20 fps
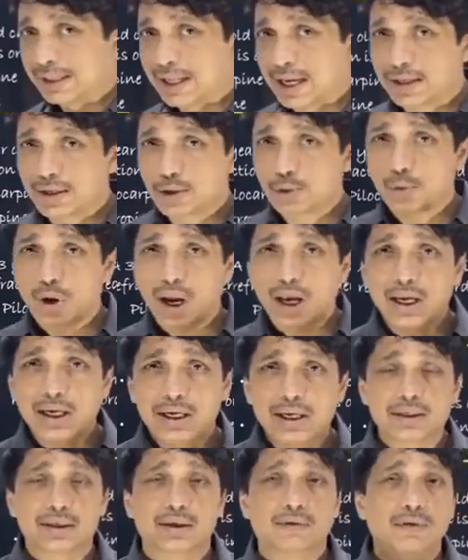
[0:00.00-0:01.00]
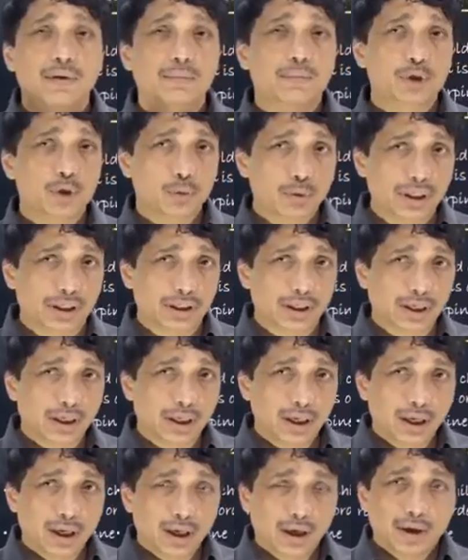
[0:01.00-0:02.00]
and that is why he has developed a squint.
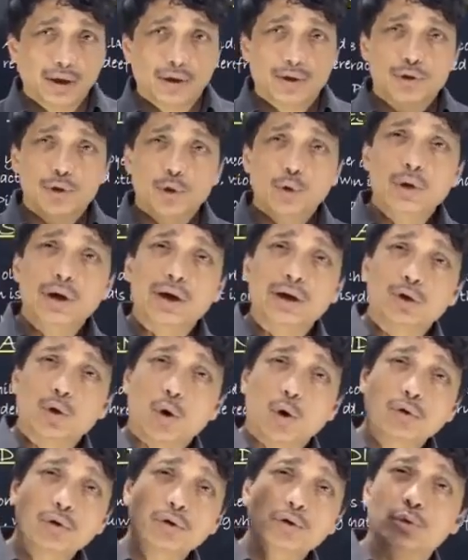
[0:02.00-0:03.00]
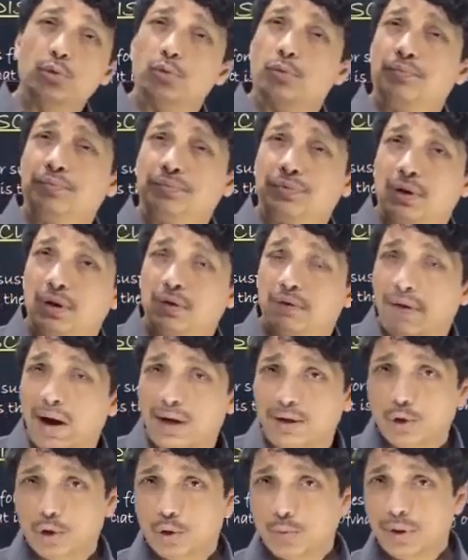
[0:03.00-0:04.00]
So, in order to
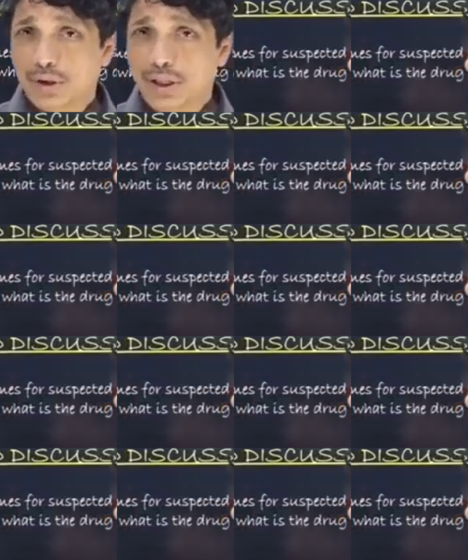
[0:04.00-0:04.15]
find out